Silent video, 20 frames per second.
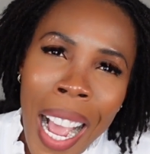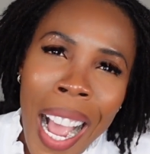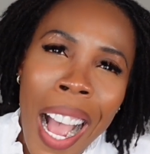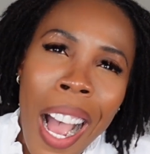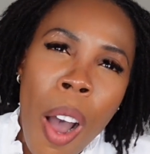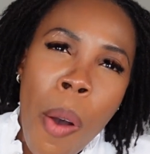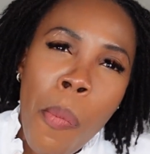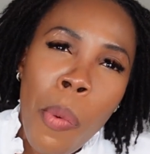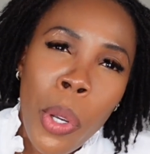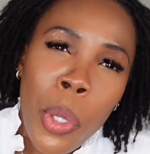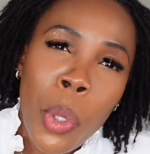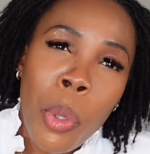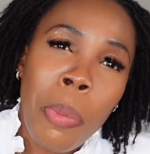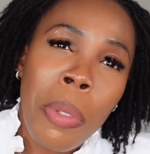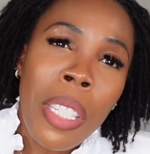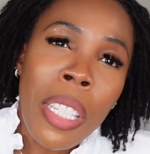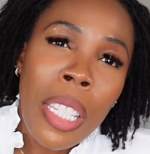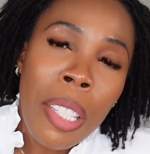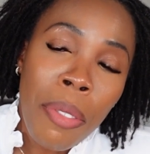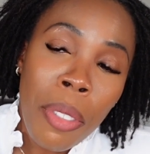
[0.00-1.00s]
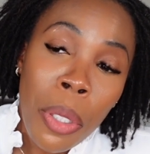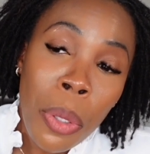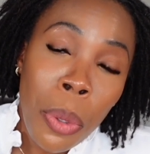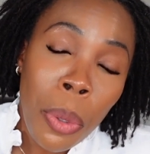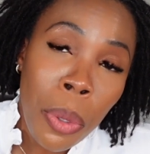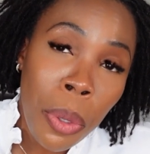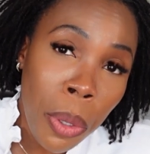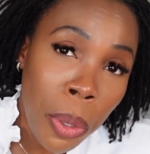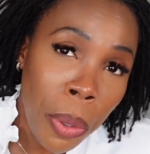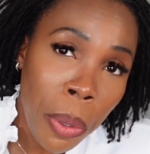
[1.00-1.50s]
How much will be given
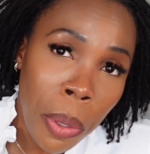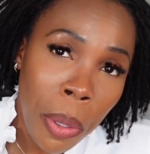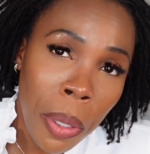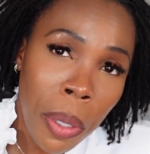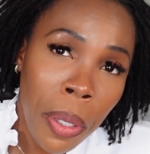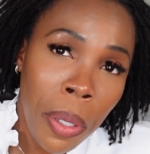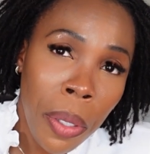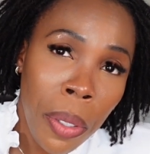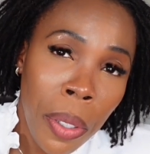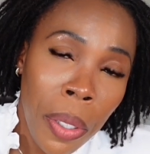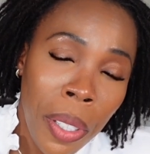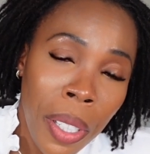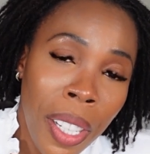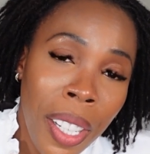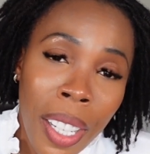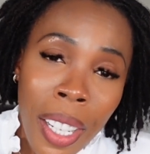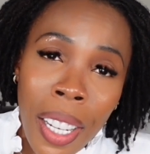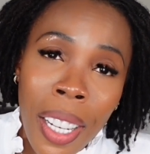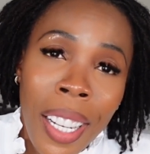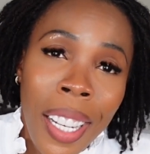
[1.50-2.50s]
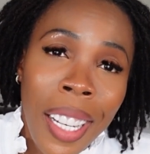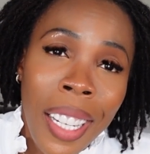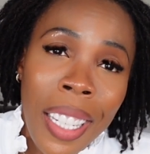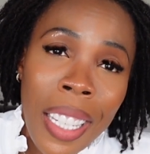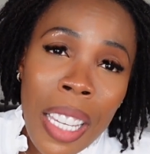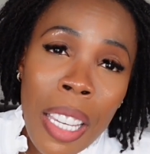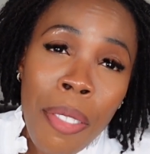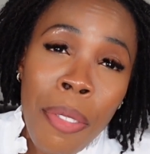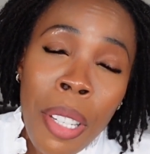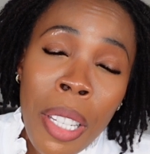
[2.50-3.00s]
to you
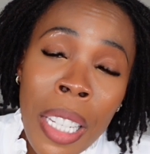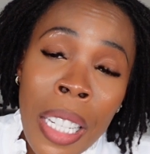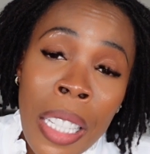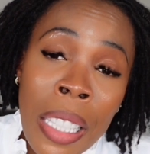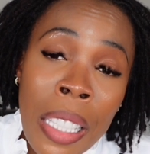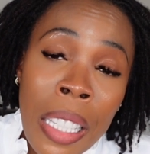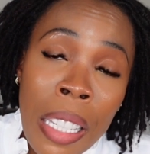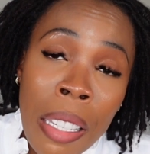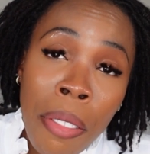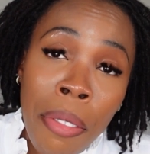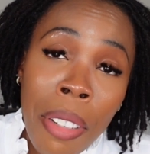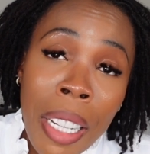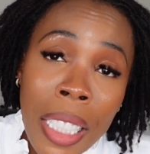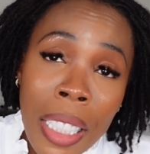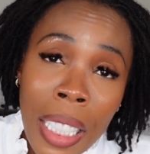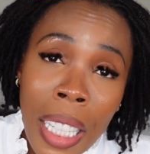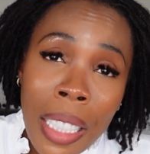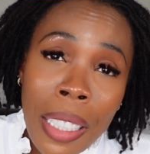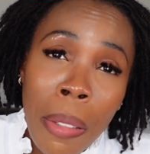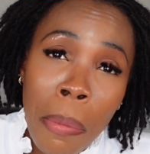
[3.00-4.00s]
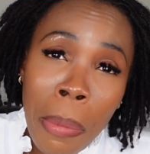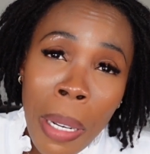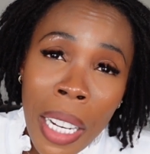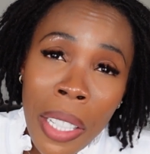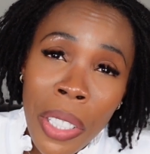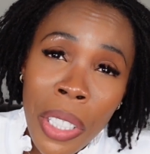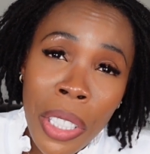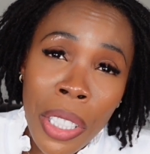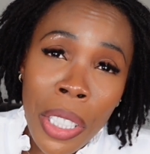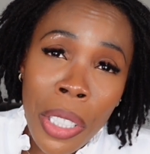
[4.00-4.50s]
if in the event that the
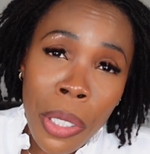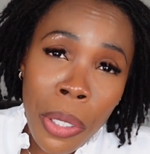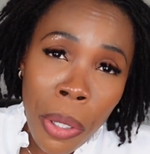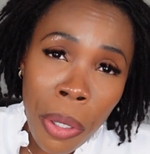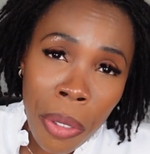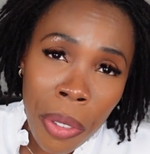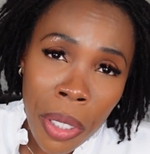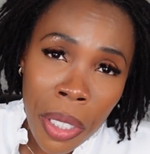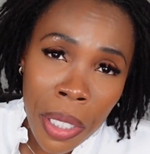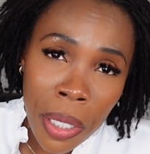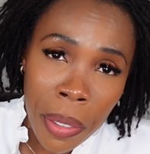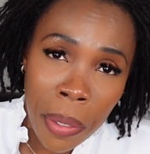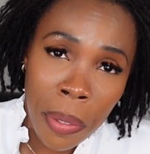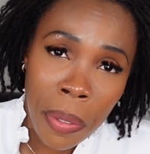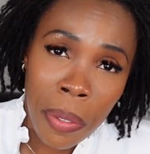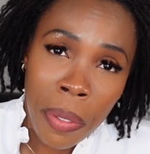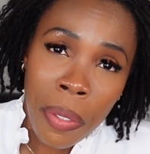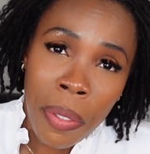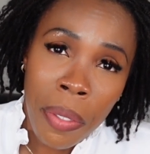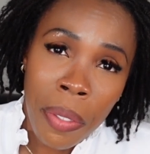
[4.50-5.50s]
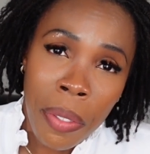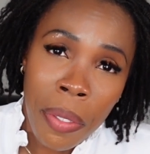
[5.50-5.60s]
marriage dissolves?